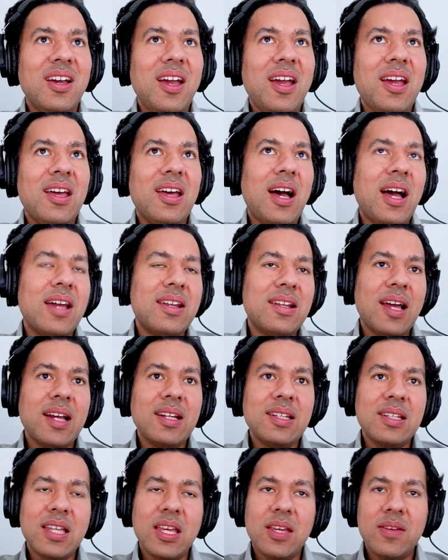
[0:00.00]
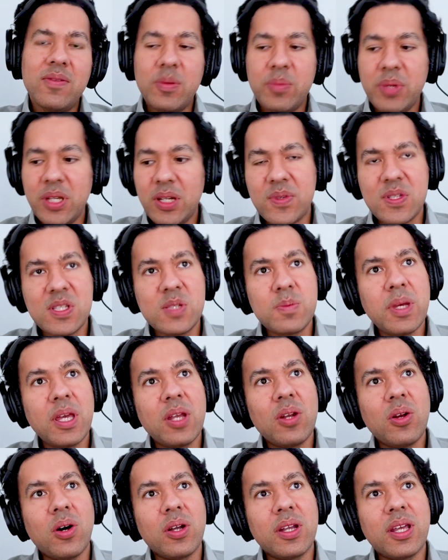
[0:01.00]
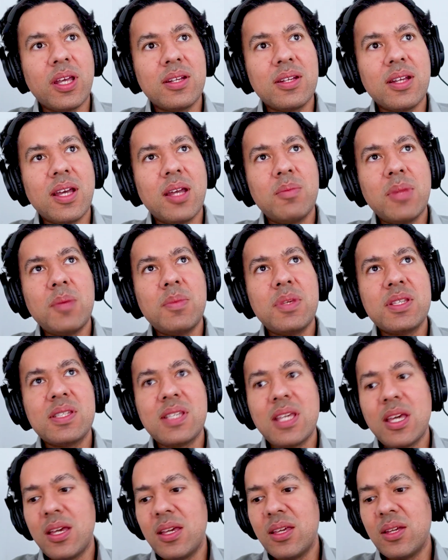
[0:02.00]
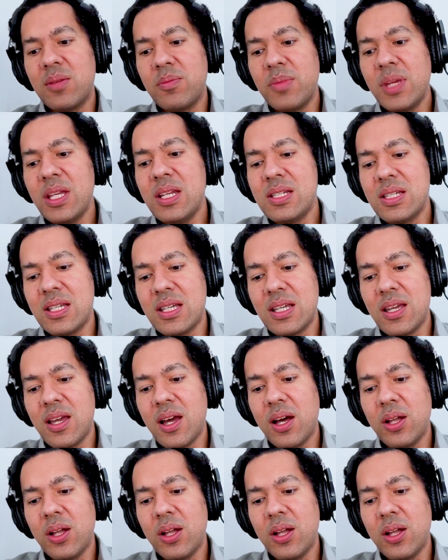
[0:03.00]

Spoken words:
I'd like to give a bit of a spin on it and maybe say, in Mindy,